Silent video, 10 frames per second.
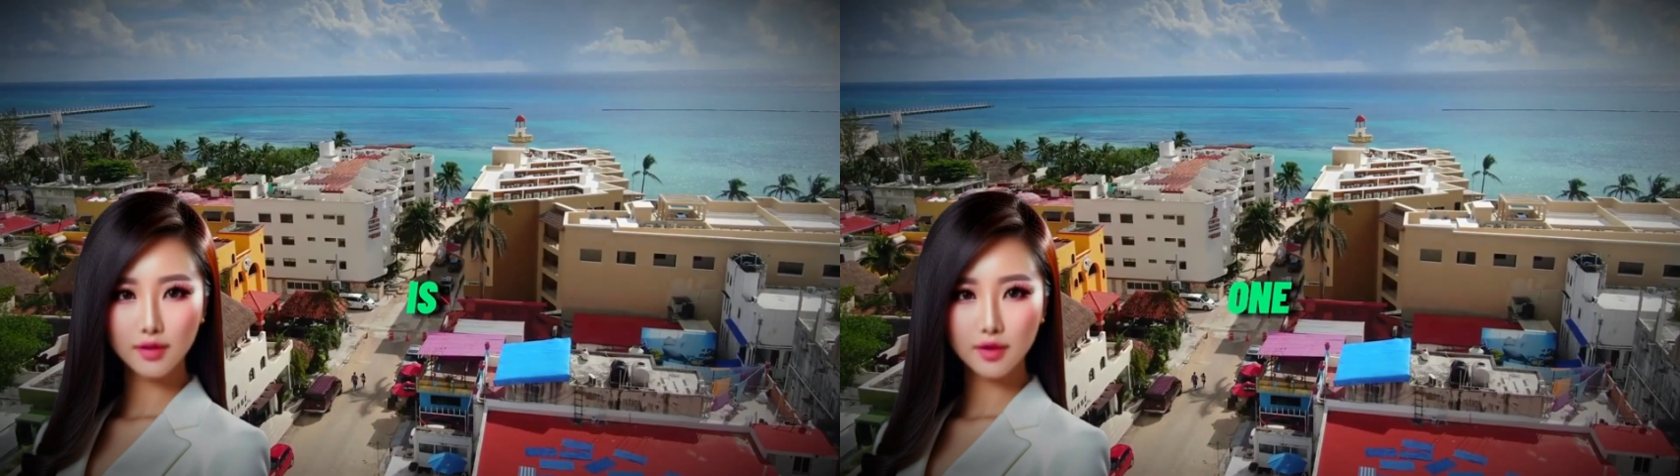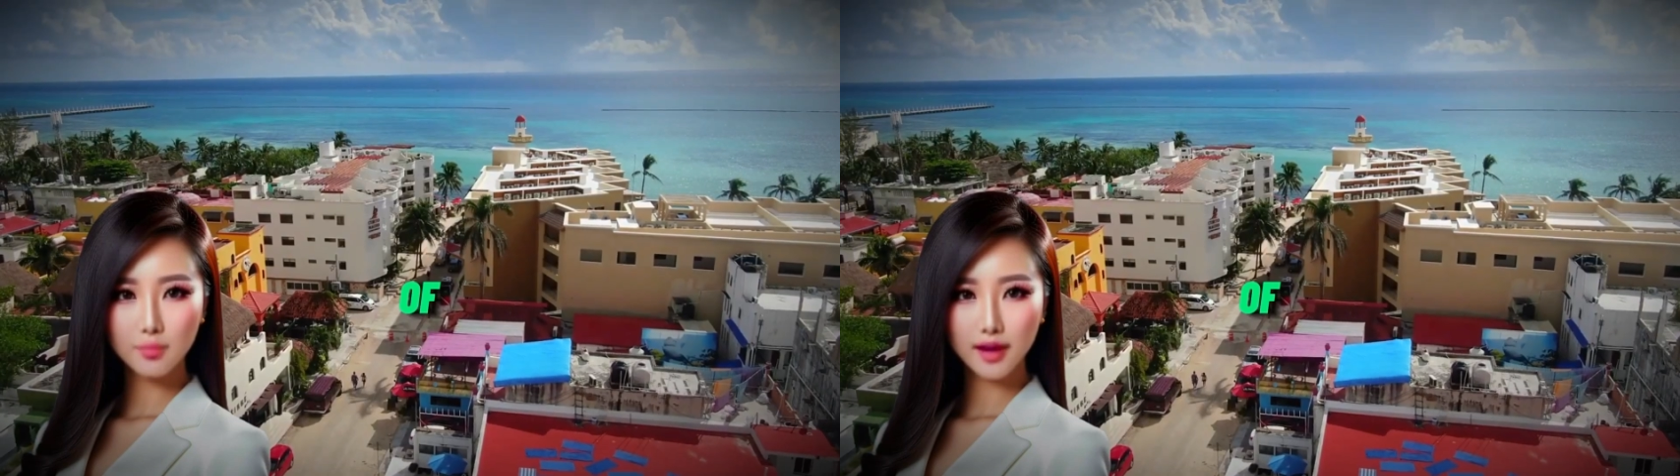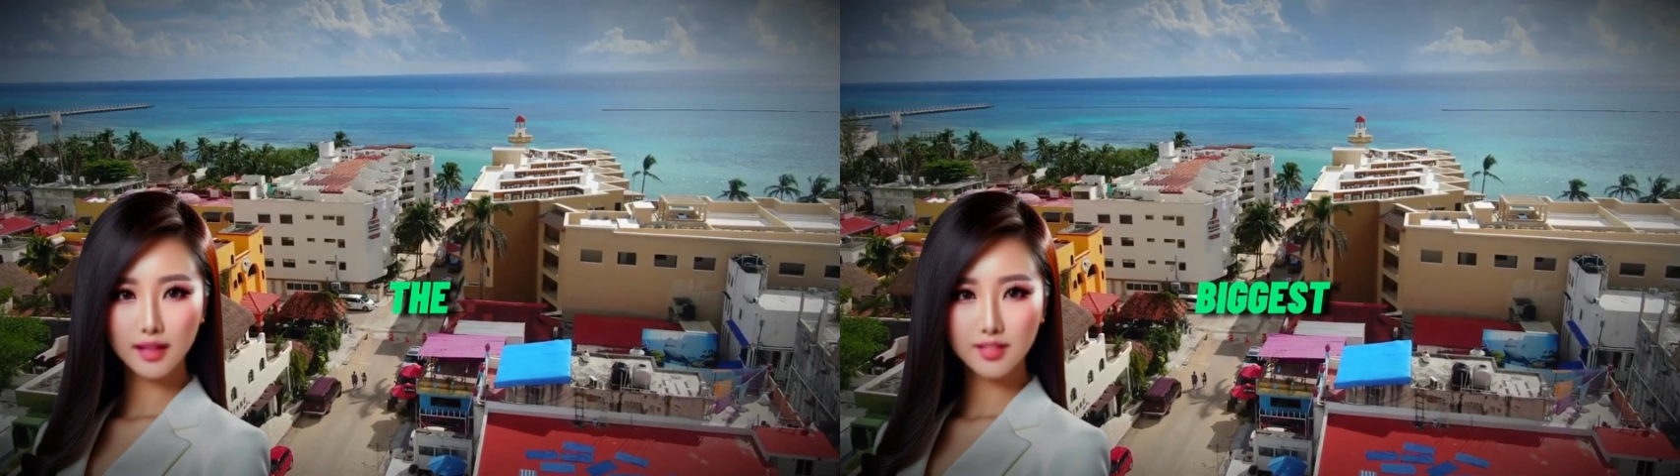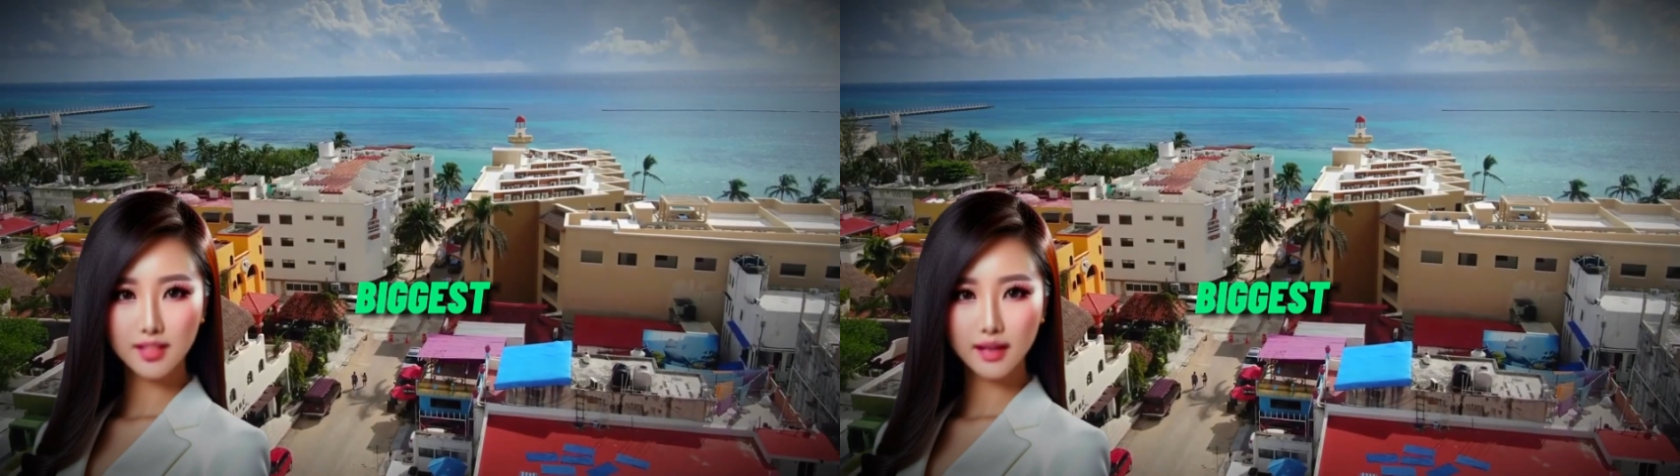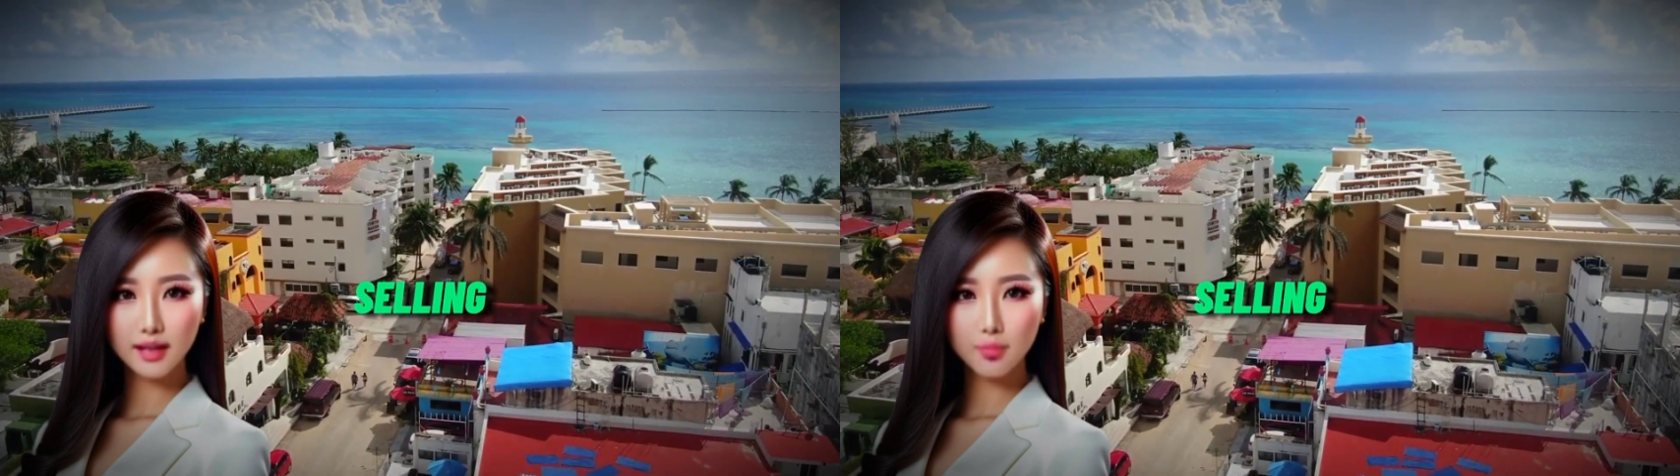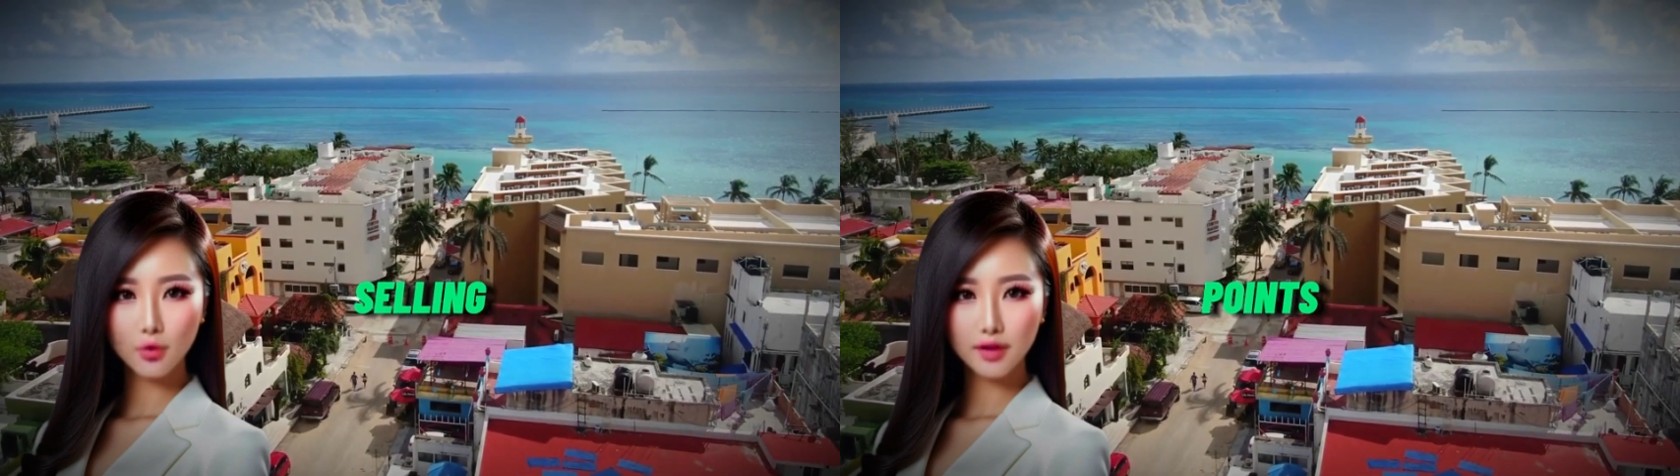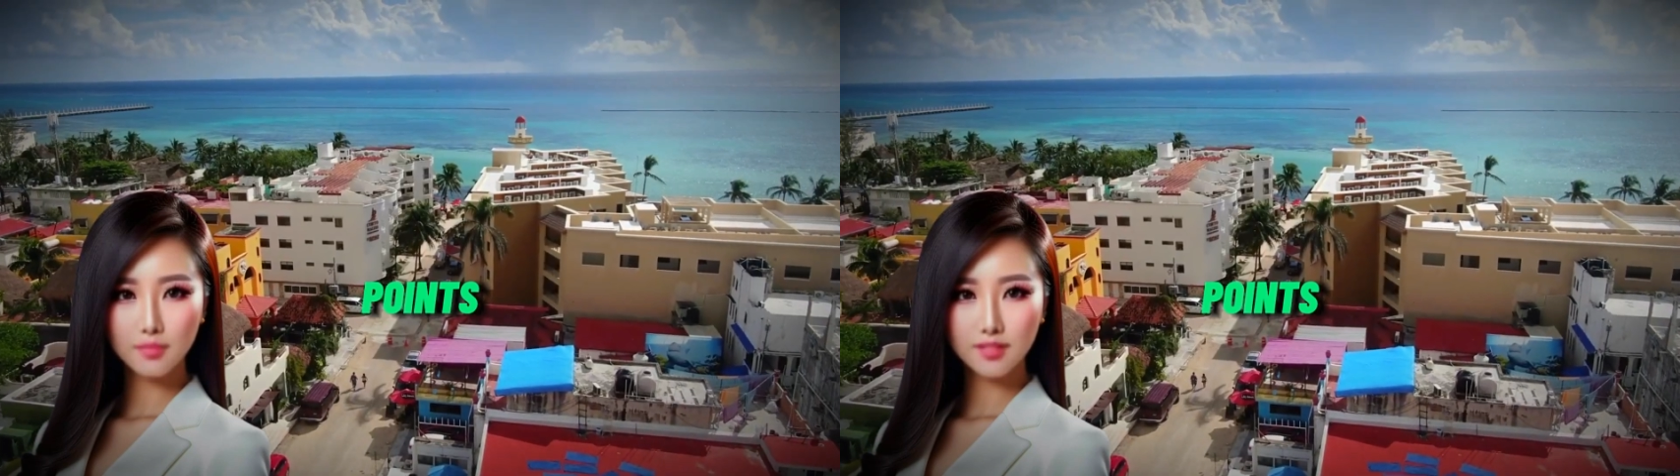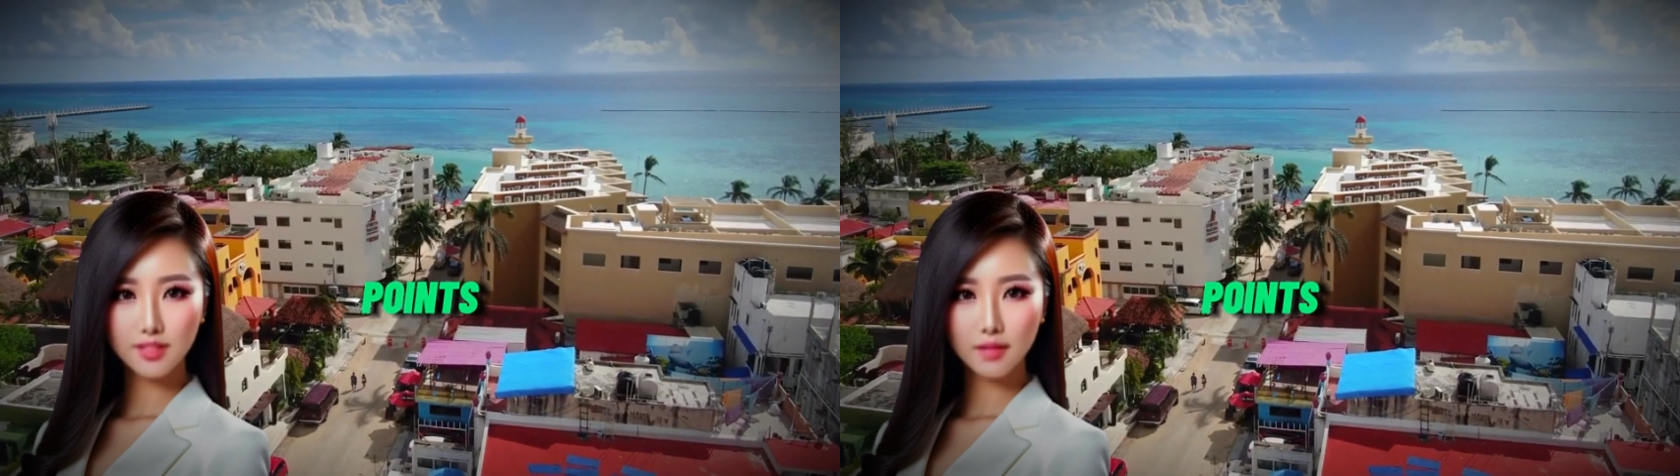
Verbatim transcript: of the biggest selling points.